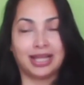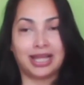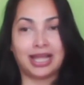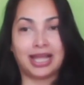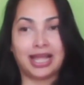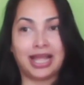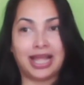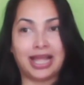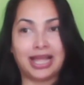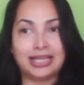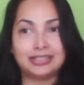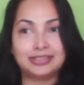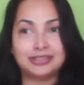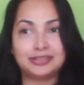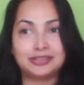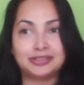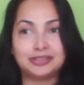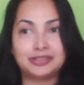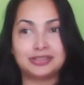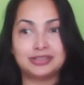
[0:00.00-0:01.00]

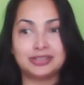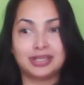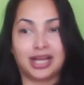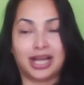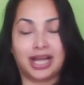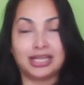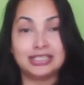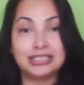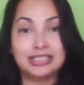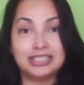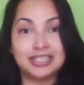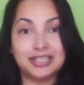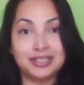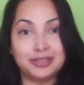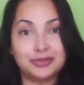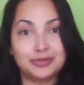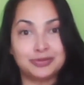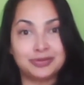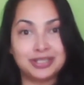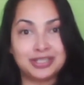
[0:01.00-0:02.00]
And until
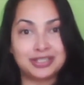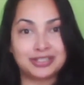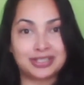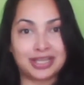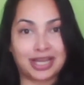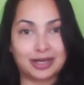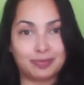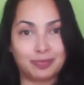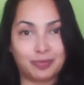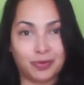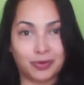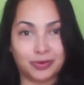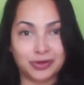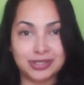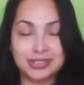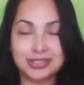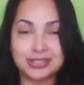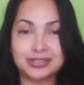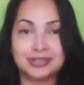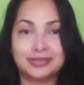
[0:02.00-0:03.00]
you reach that
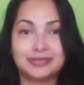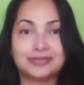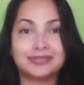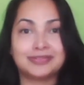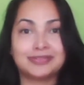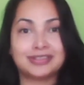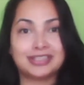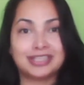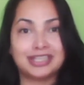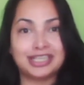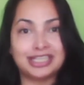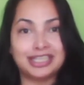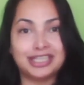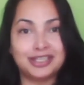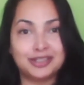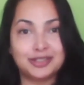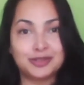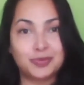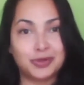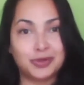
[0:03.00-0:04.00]
point,
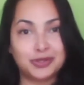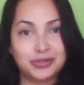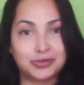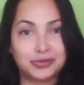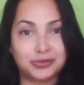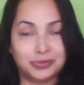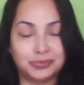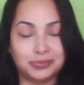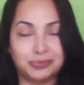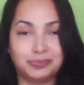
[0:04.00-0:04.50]
here's what you do.